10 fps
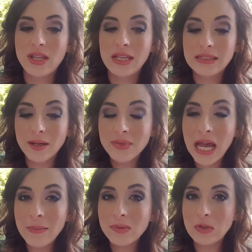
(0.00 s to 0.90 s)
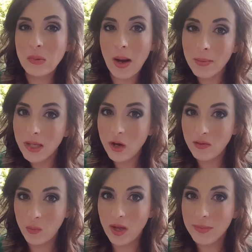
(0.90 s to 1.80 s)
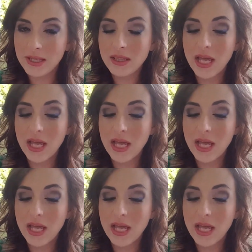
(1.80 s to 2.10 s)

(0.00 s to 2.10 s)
that sometimes was probably overwhelming,